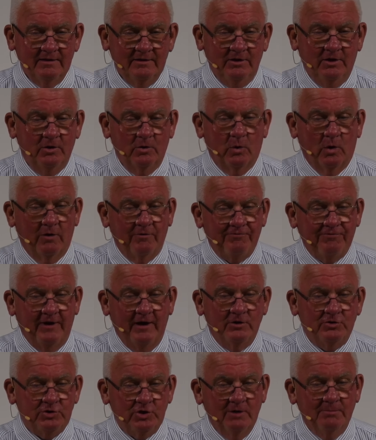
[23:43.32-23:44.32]
You will
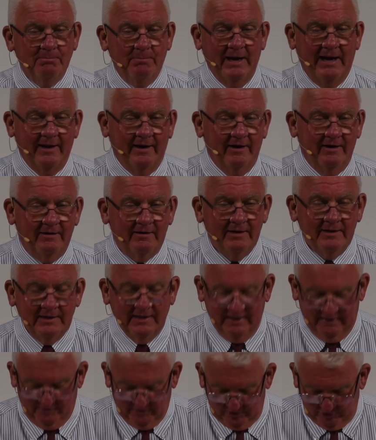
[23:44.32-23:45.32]
function better
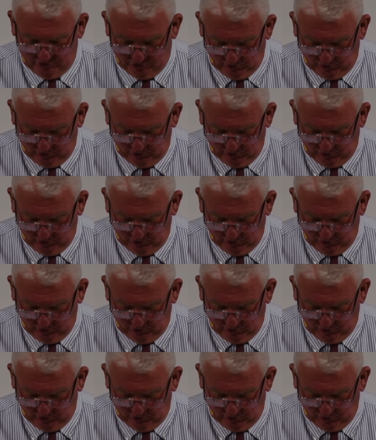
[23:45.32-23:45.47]
in the